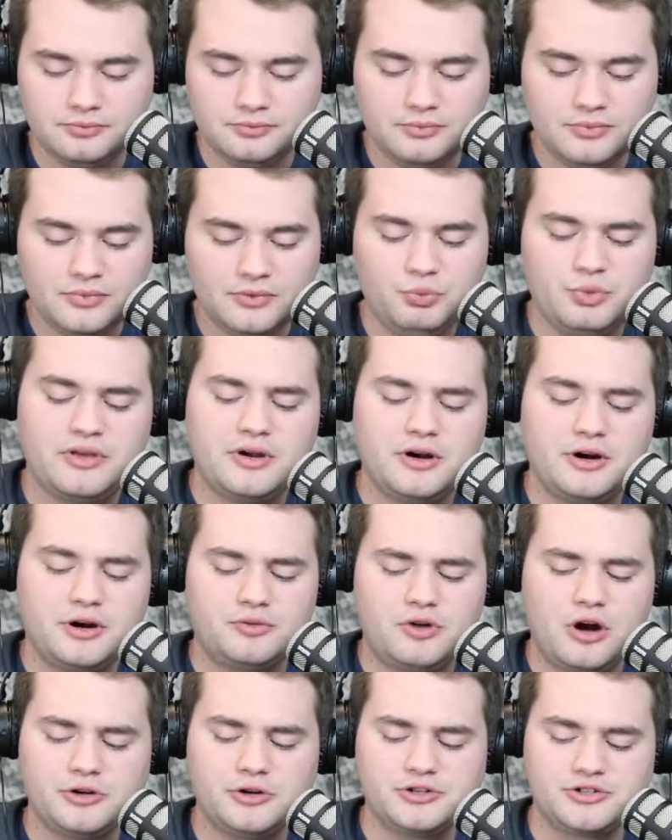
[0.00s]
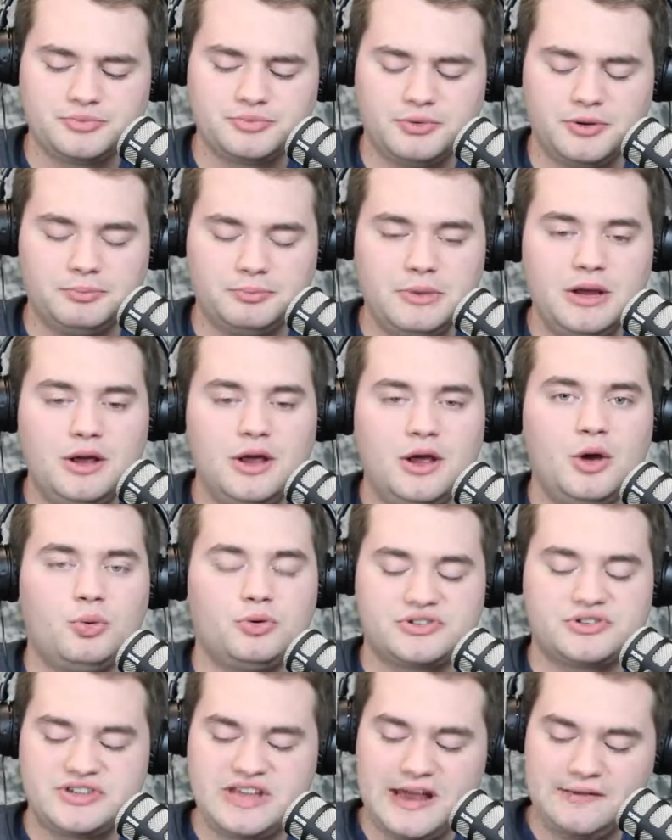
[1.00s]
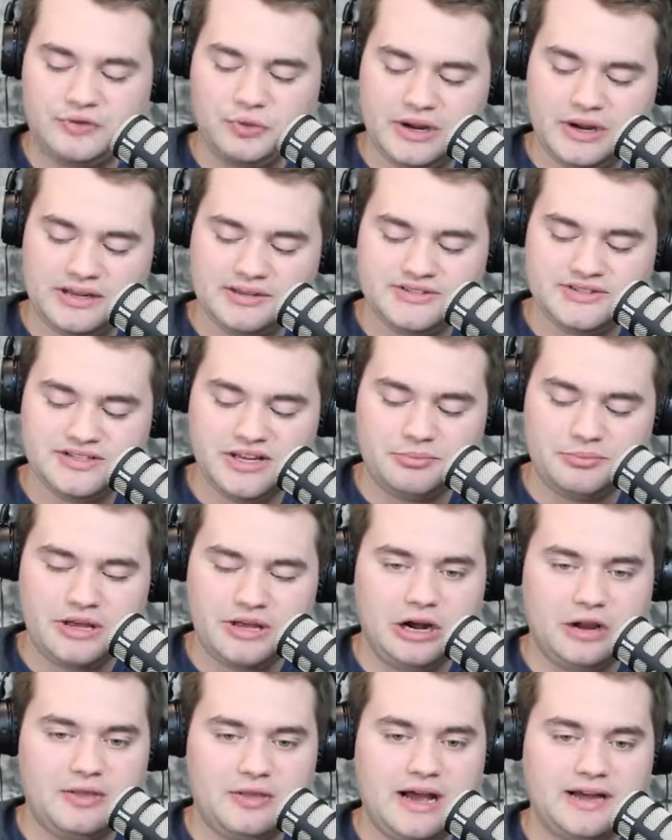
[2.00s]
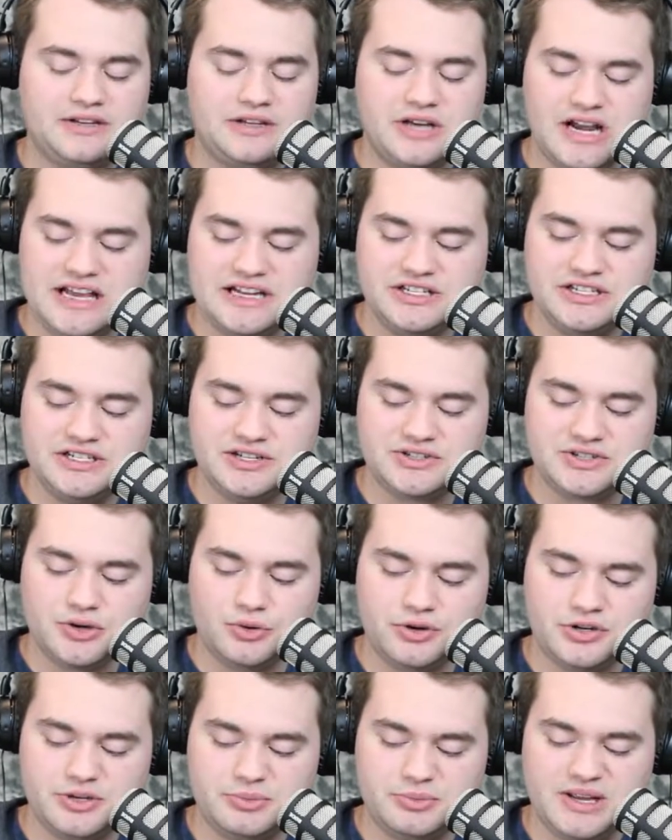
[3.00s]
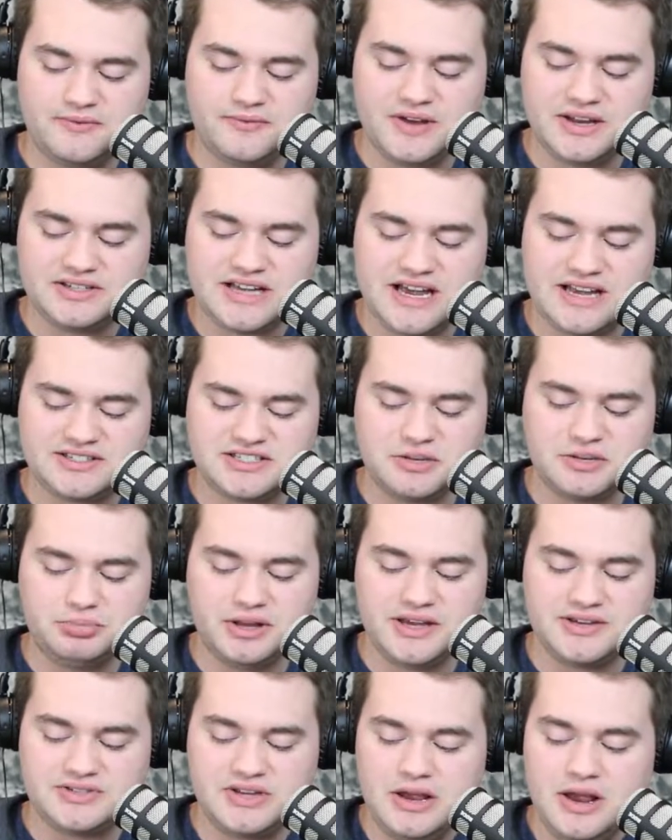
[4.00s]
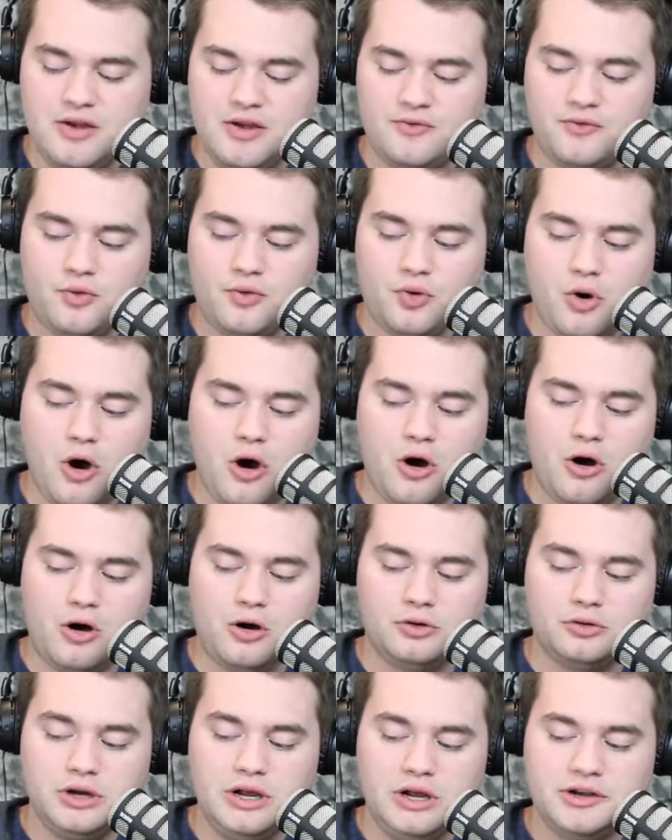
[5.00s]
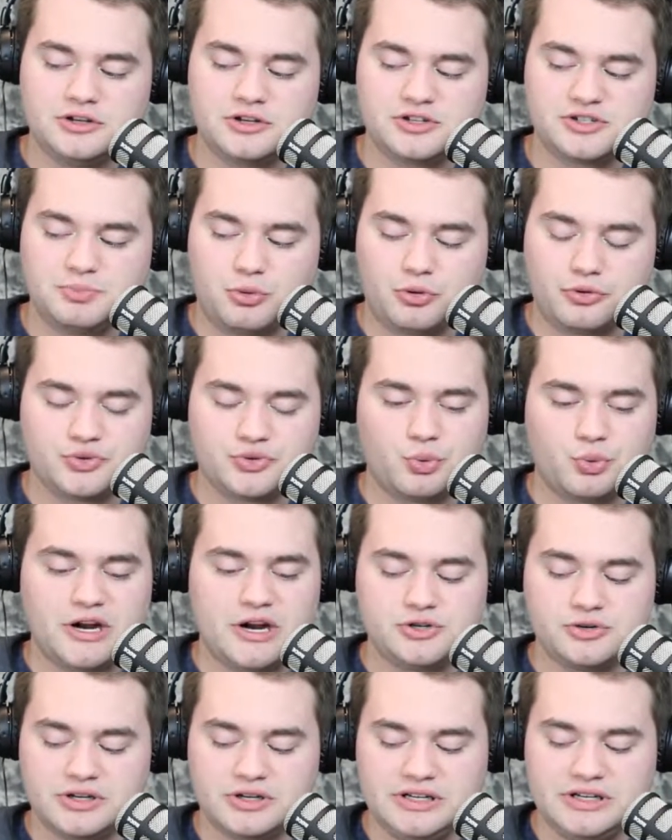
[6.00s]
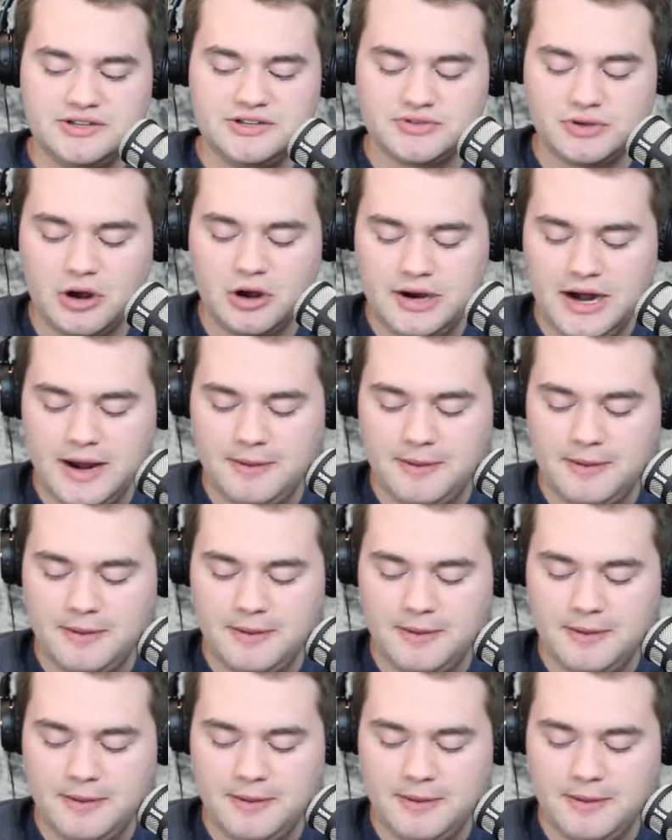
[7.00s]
with Aaron Rodgers, but we'll just have to wait and see. And betonline.ag is going to be a fantastic place for all your sports wagering needs. All right.